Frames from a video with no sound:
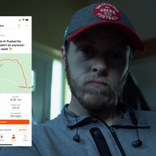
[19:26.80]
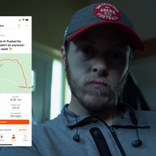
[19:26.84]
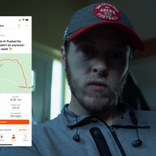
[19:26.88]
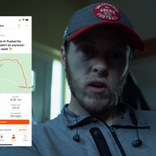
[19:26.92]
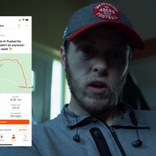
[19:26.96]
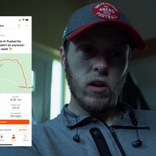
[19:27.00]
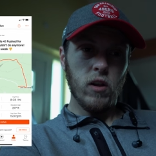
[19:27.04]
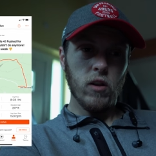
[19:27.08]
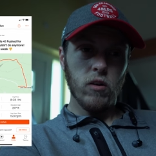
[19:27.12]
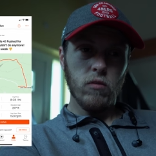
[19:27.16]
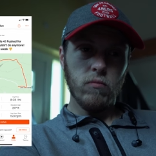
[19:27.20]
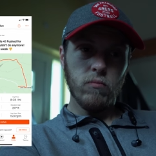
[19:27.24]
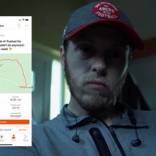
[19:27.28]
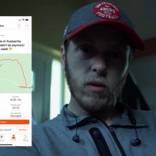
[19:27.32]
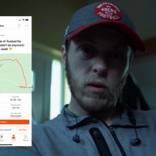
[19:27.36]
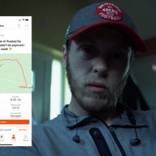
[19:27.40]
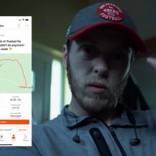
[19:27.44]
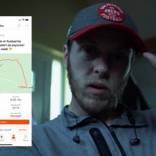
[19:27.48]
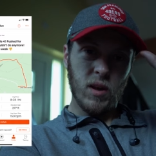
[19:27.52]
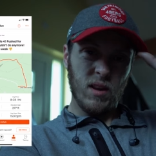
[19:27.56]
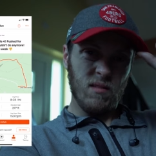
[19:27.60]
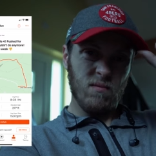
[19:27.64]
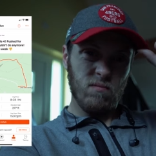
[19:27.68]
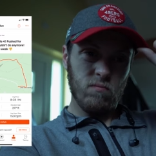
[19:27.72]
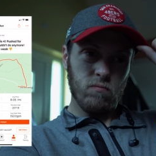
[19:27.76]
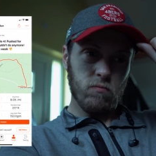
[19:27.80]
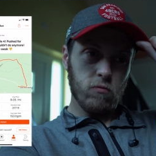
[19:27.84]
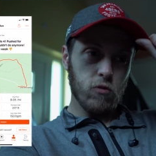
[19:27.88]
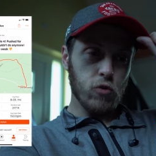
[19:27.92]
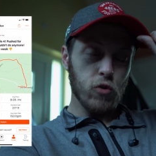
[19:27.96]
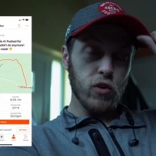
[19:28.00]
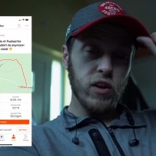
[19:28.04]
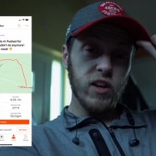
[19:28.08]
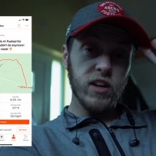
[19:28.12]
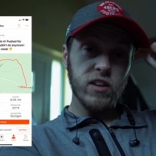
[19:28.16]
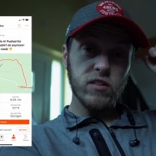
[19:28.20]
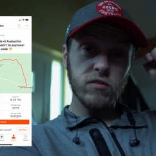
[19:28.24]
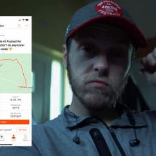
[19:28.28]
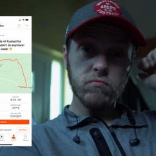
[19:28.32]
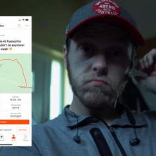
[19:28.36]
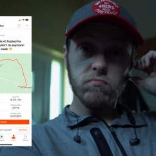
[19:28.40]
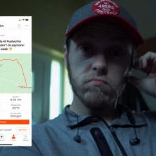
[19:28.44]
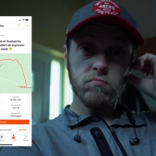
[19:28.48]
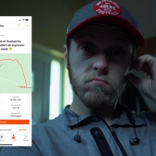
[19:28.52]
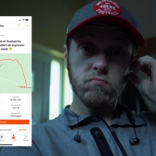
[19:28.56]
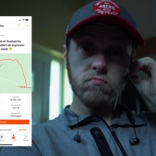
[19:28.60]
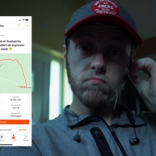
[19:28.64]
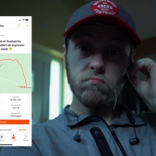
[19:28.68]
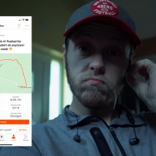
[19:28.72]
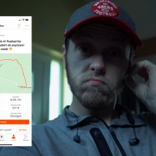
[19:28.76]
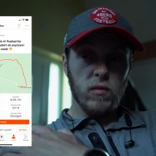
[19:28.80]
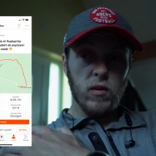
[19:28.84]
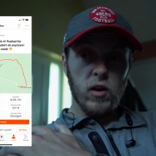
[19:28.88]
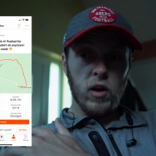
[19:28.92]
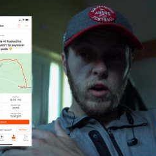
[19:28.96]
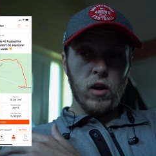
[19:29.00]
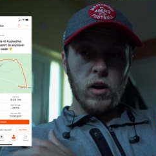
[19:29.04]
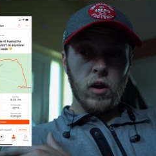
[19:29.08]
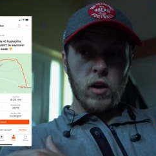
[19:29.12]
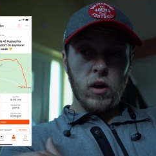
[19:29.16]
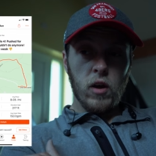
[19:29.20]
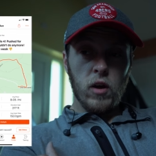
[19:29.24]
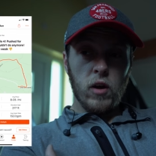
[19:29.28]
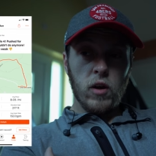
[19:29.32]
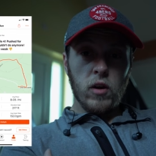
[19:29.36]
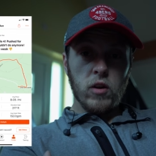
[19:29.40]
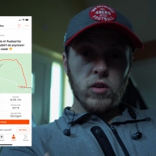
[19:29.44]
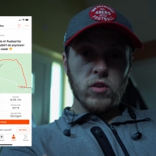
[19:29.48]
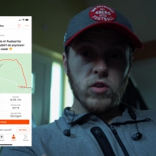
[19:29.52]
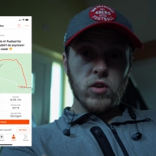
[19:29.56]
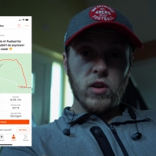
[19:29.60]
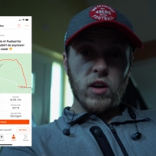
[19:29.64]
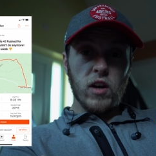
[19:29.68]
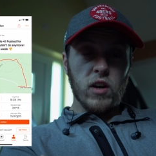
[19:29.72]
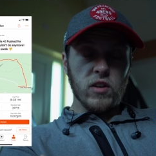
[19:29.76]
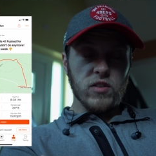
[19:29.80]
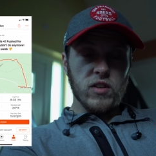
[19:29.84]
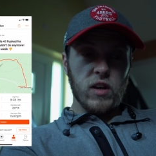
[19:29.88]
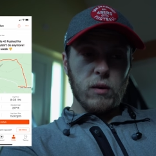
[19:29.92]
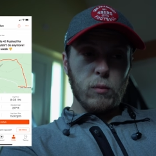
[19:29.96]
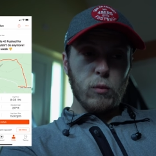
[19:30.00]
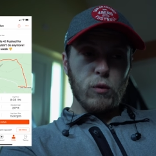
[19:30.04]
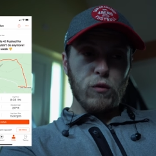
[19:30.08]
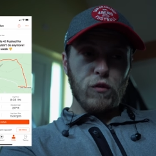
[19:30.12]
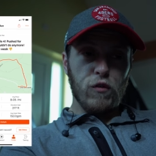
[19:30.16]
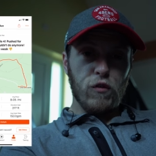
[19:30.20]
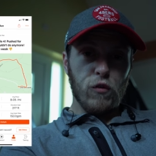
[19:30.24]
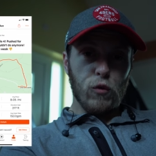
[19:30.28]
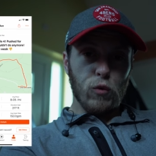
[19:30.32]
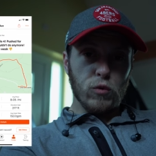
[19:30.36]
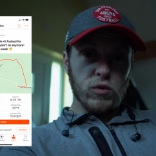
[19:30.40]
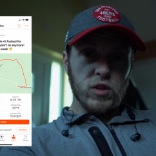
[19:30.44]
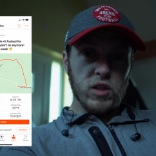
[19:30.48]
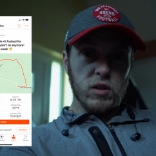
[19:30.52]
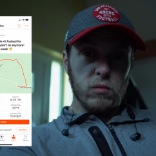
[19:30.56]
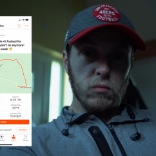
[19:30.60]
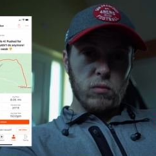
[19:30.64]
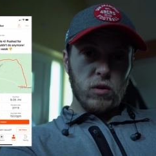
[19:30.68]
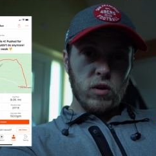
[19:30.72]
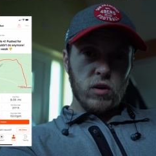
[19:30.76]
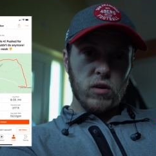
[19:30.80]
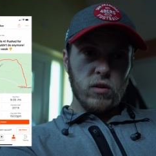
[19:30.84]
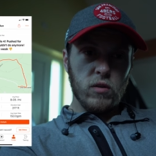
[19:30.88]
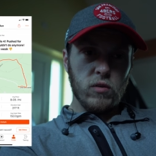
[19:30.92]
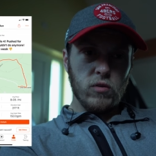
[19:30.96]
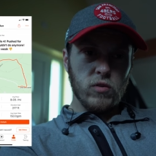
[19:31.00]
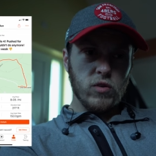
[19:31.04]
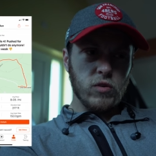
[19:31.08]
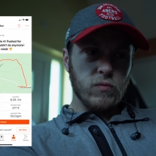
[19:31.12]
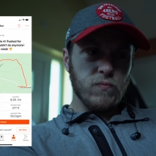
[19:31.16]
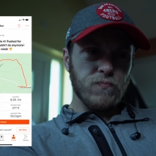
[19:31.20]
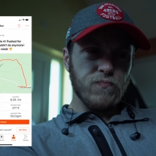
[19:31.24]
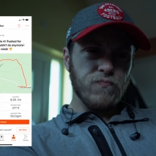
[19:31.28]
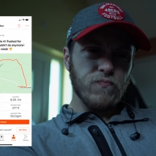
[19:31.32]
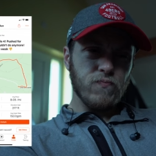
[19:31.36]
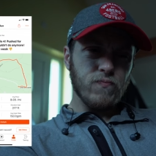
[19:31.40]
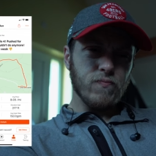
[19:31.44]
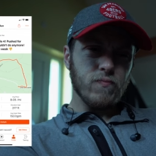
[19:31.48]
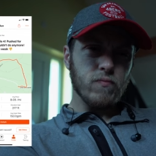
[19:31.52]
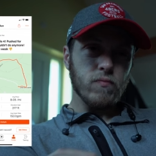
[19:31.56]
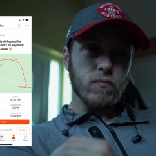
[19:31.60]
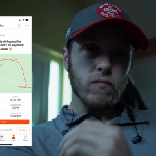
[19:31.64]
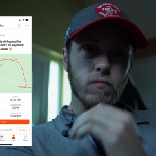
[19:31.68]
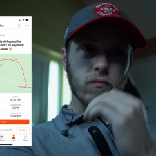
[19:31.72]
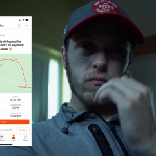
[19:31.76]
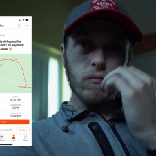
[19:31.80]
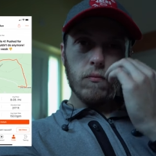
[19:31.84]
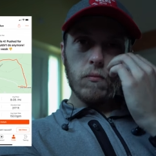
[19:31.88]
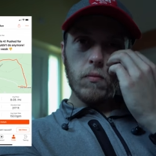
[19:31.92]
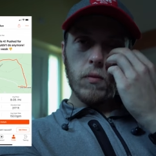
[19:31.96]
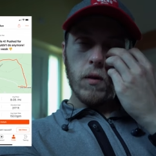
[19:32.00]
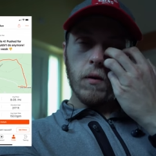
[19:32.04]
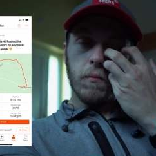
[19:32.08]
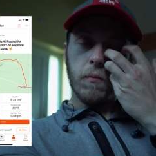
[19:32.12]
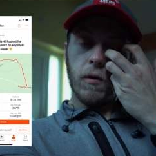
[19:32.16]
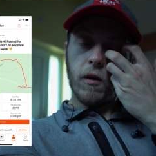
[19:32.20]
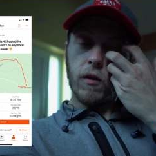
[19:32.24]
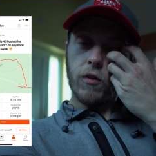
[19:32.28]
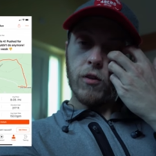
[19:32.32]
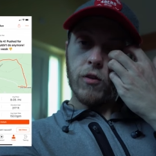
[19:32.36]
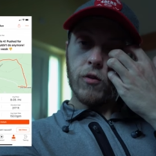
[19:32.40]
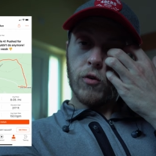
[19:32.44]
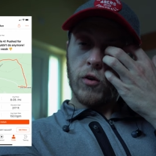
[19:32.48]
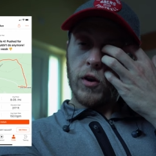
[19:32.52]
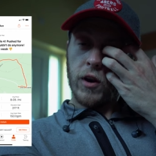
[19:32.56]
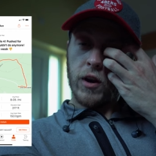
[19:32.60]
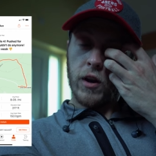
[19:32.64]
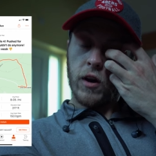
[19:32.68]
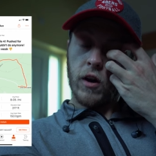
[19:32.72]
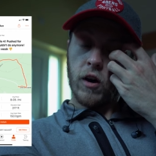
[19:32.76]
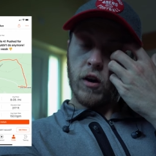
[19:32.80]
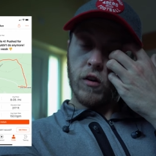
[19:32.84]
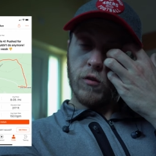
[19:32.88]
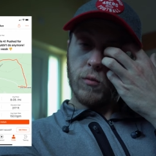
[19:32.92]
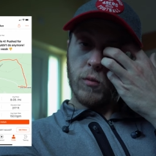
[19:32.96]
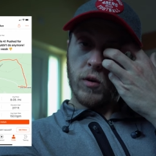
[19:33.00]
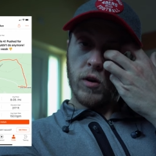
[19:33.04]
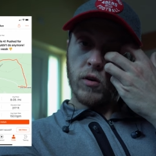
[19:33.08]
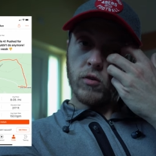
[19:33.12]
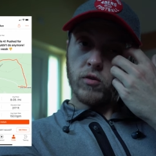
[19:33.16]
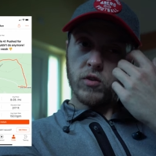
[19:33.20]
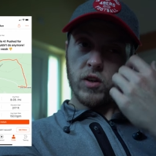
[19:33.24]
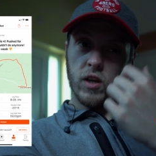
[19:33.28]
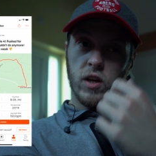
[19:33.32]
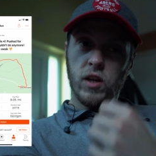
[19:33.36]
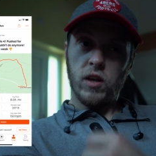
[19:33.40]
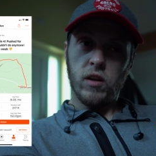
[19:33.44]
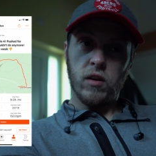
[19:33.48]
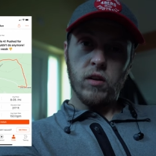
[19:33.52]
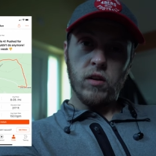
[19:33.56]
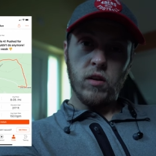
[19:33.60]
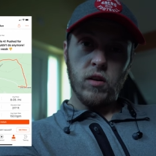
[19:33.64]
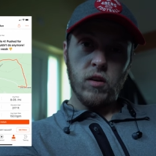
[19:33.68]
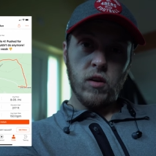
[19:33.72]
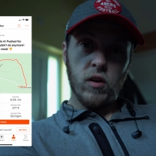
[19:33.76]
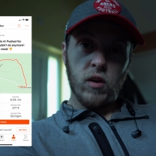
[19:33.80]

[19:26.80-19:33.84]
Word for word: I don't know, maybe three years. So yeah, I was aiming for fourteen miles, about three and a half miles in.